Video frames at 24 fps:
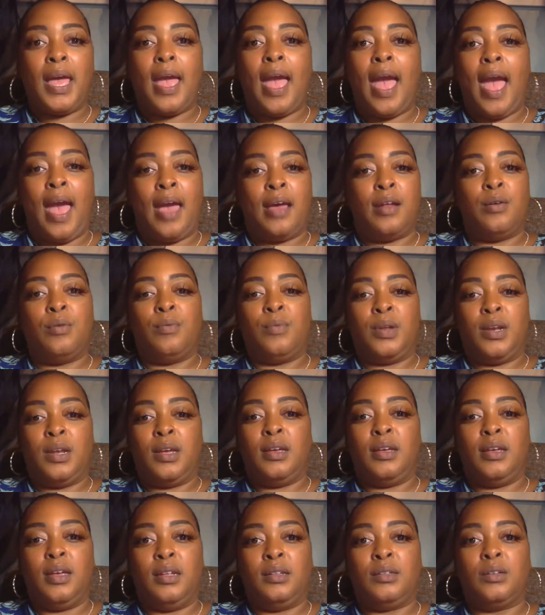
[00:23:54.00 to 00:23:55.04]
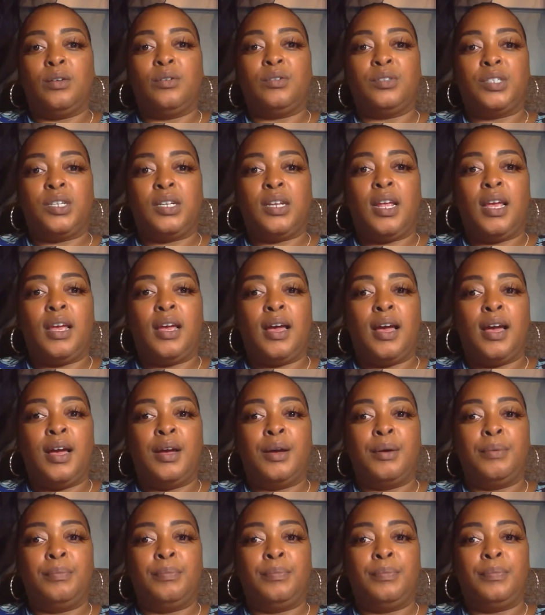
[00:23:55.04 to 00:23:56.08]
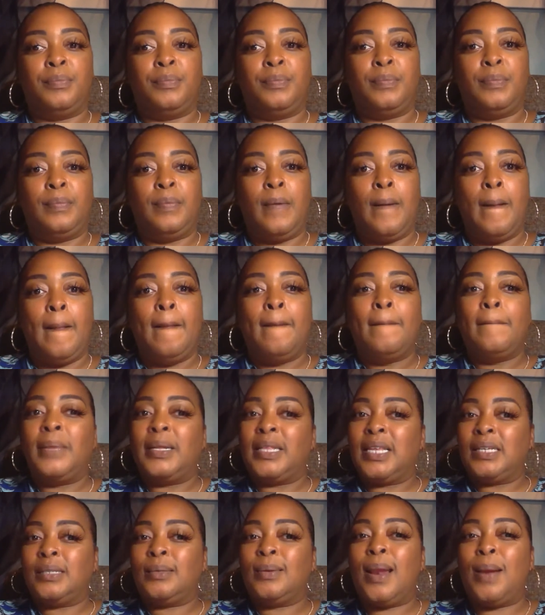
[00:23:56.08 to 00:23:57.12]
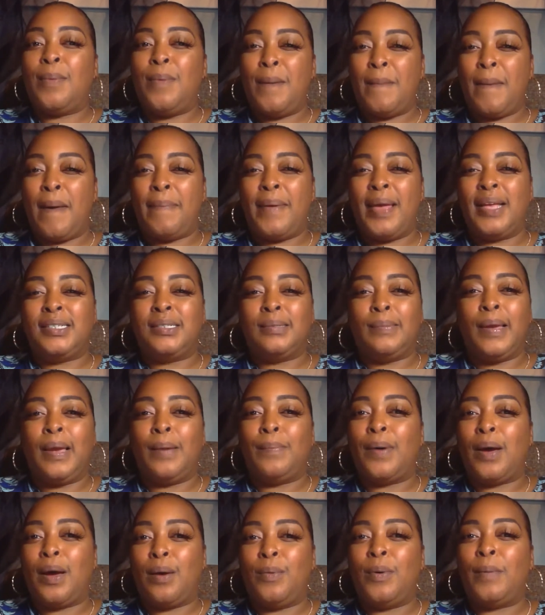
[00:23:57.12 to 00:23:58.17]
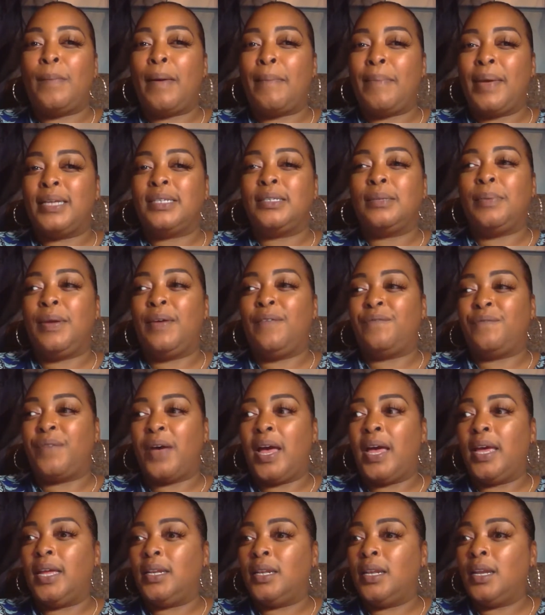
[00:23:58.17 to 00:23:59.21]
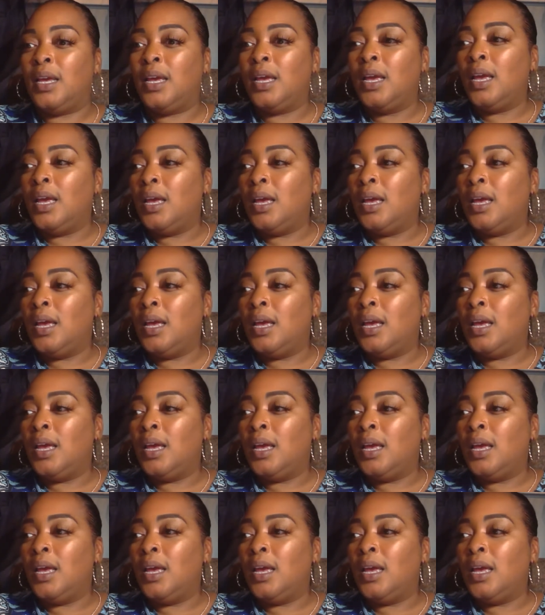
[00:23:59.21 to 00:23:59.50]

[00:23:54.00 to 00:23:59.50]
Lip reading: I don't want to indulge in it. But that's what I want my page to be about. I want my page to be fun.